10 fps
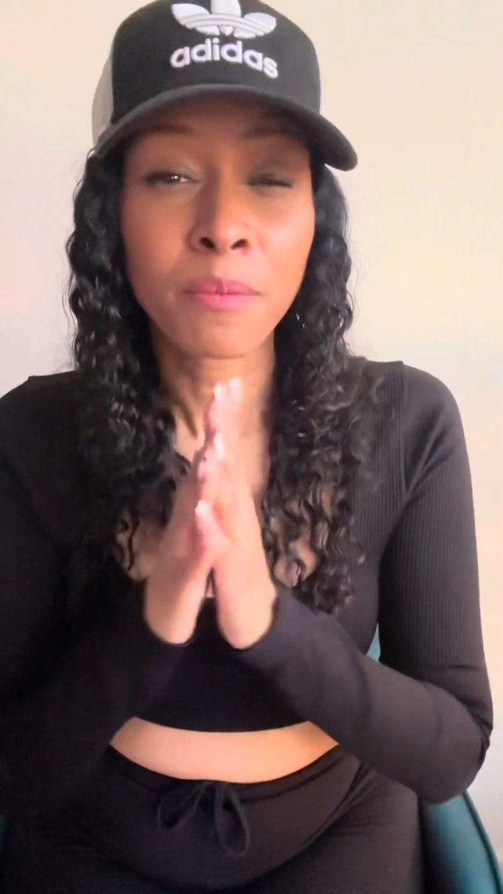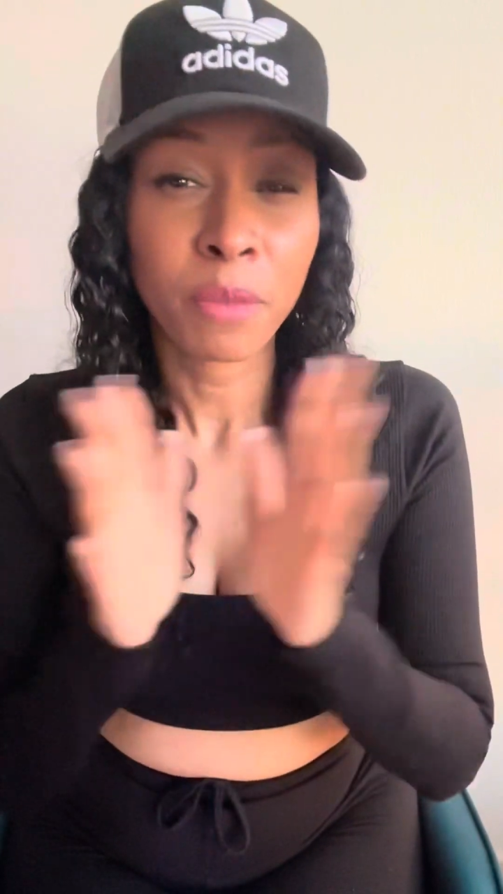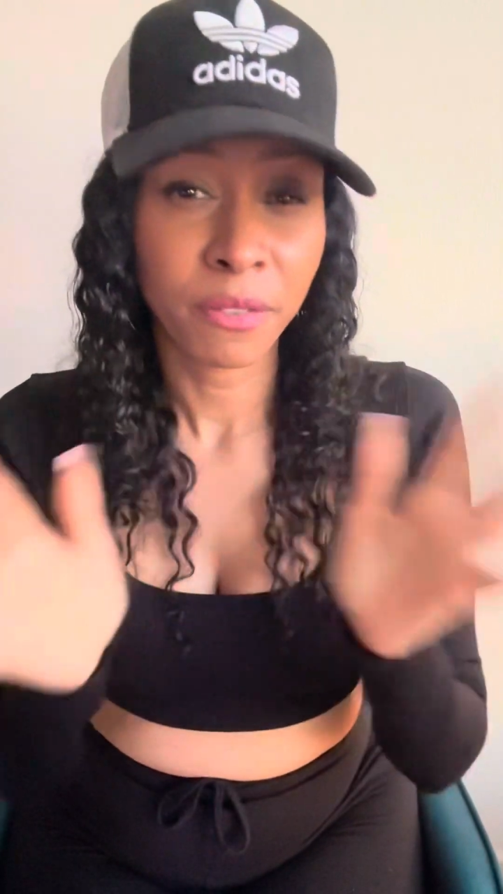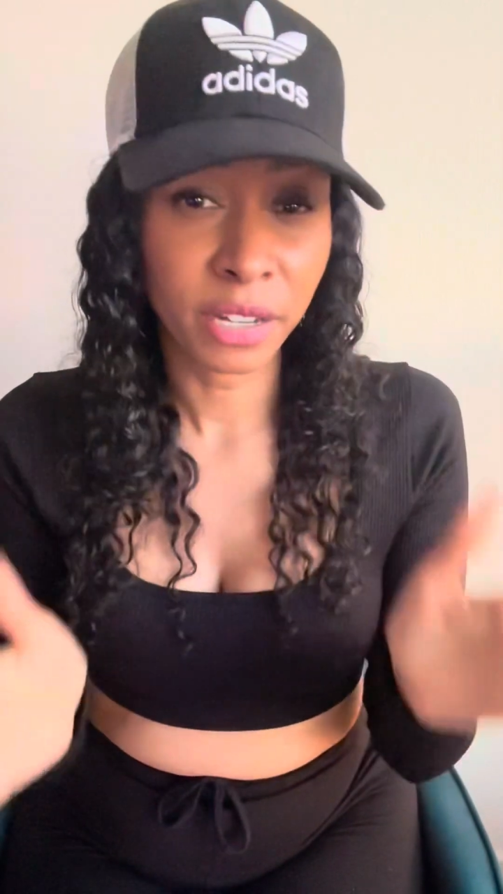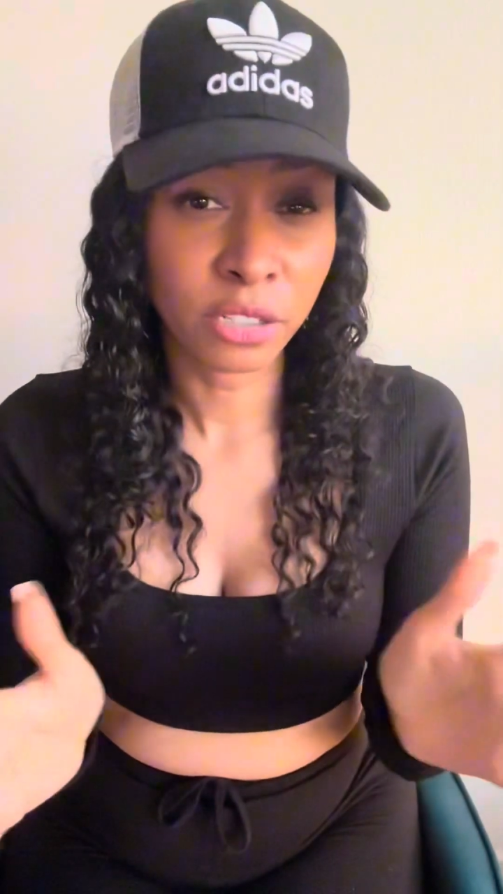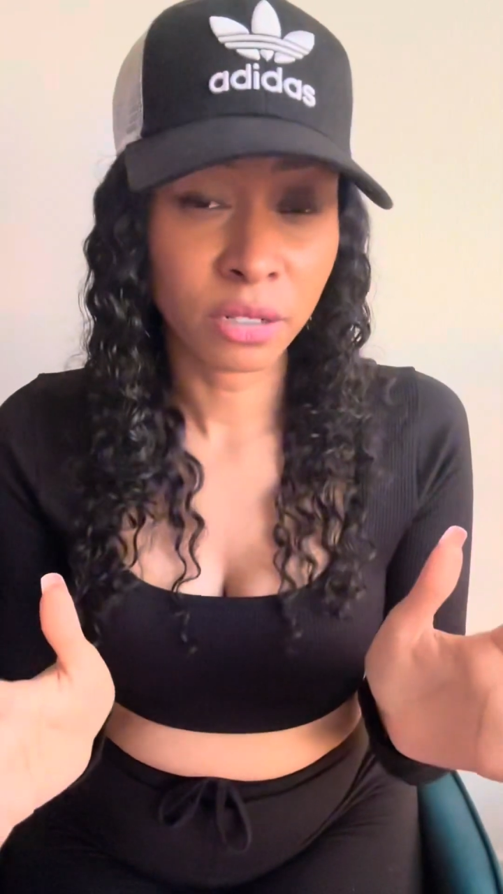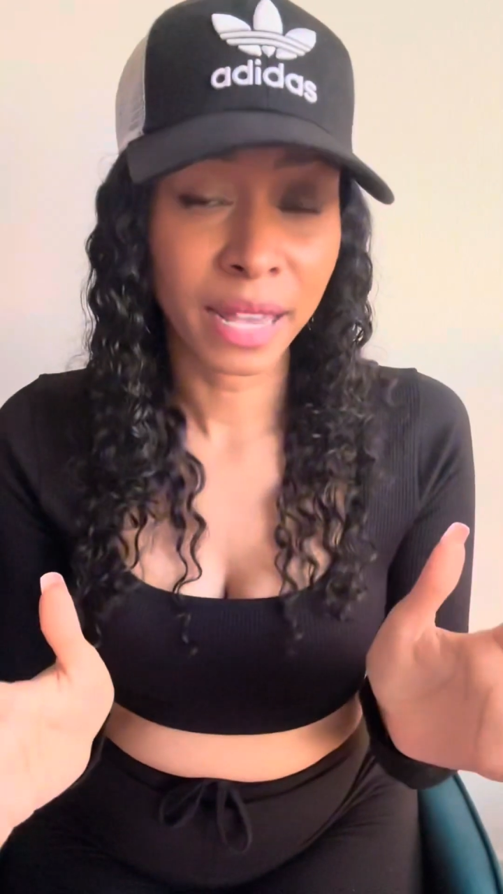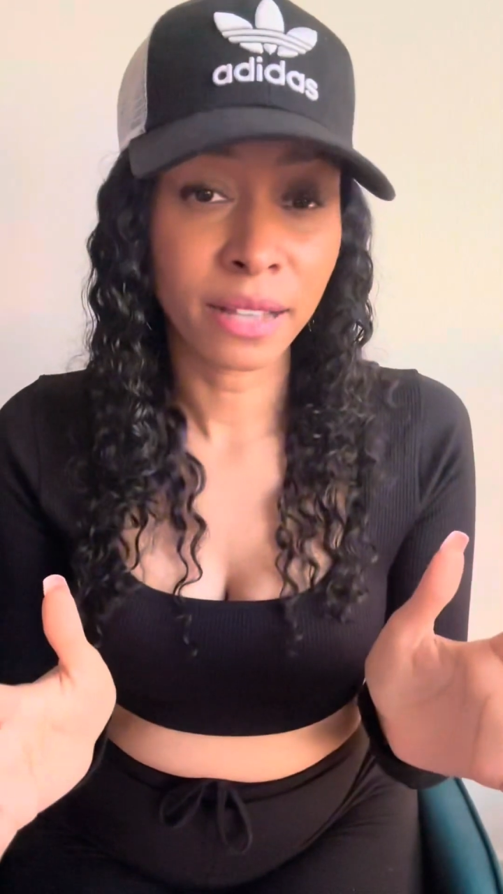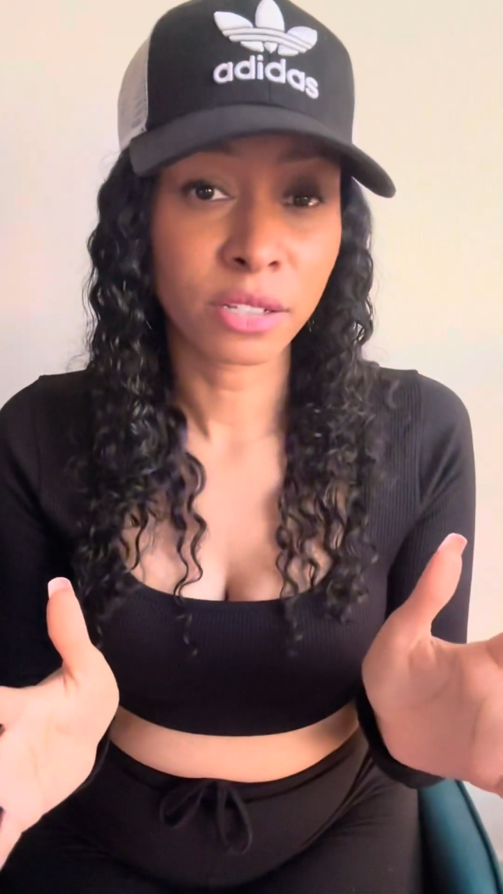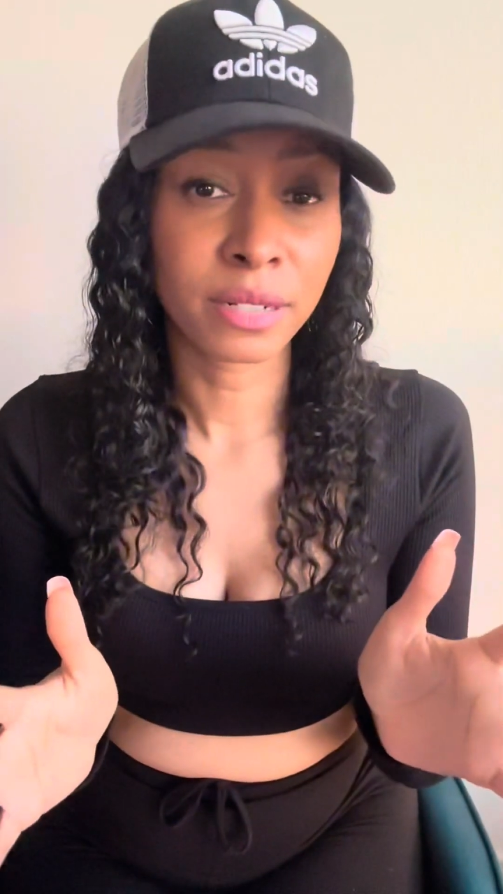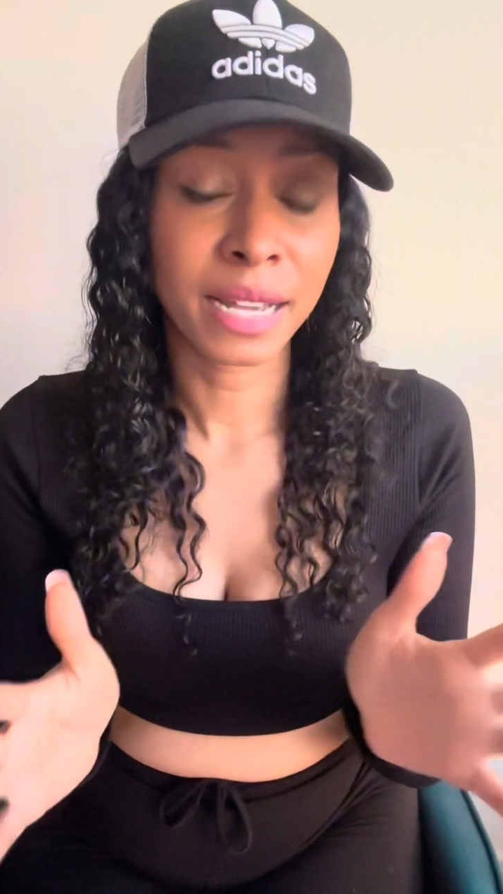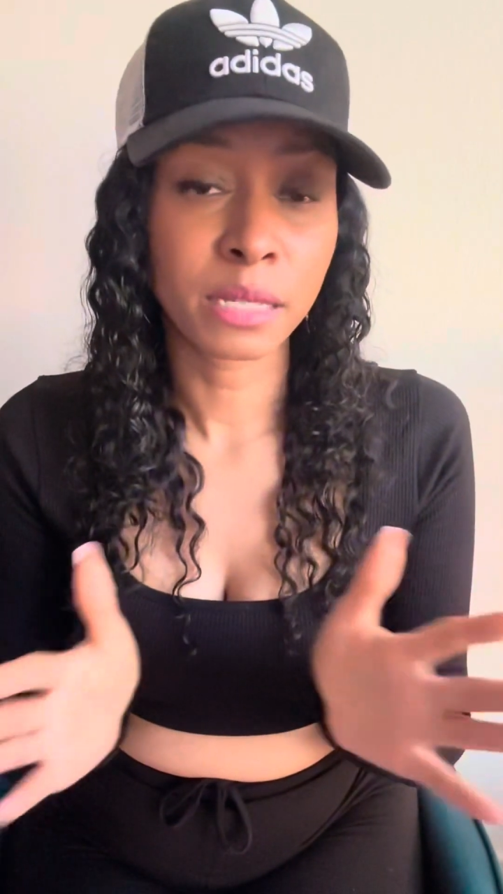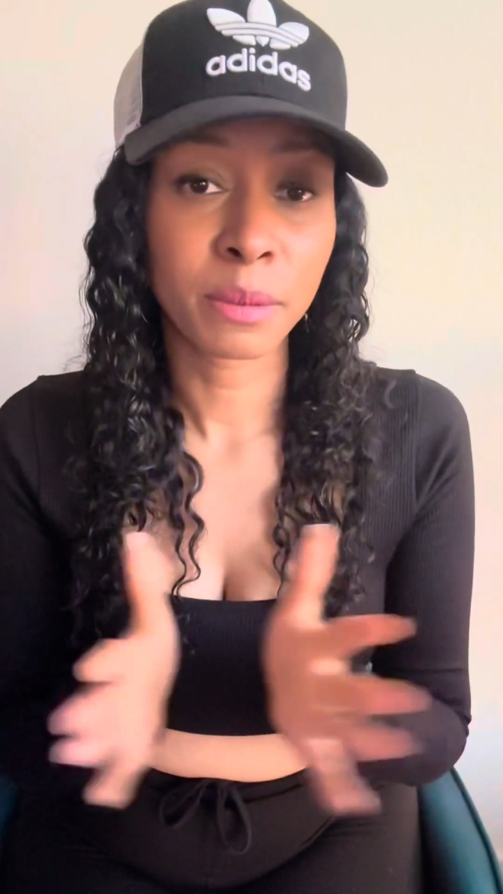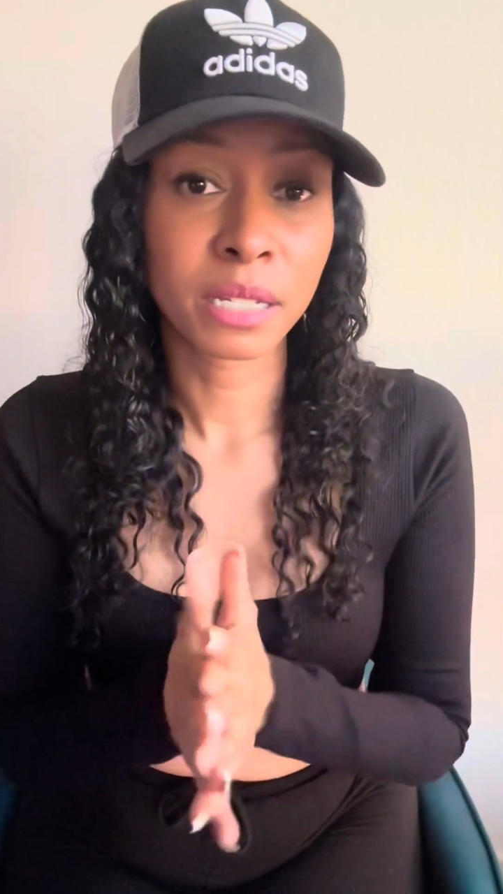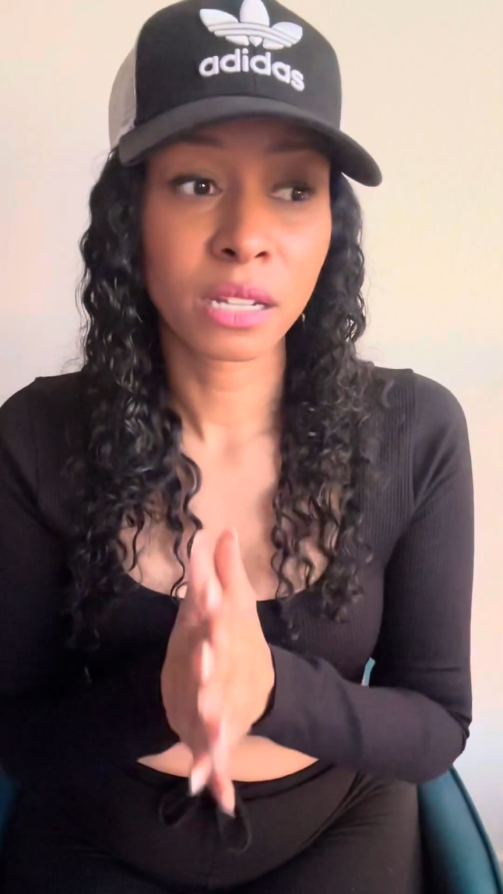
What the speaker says: Professional accounts are nice because